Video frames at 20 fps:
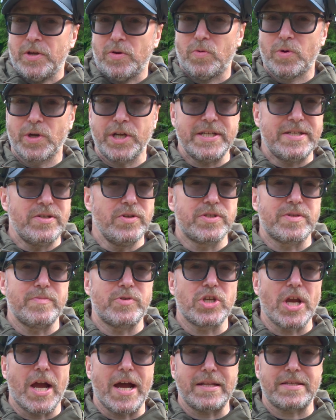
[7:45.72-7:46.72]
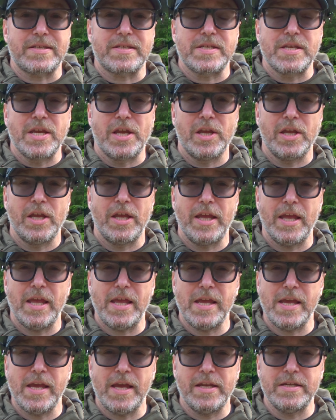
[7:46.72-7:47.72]
we're going to do some shots
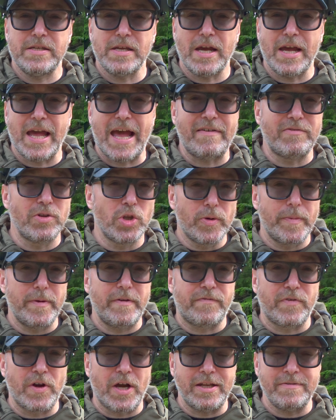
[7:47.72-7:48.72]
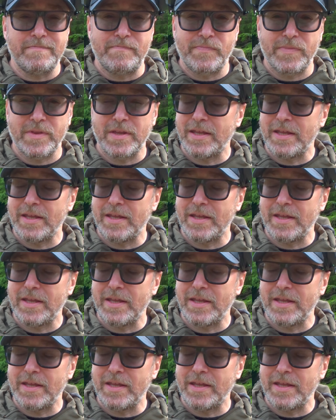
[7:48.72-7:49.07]
and have a little bit of fun,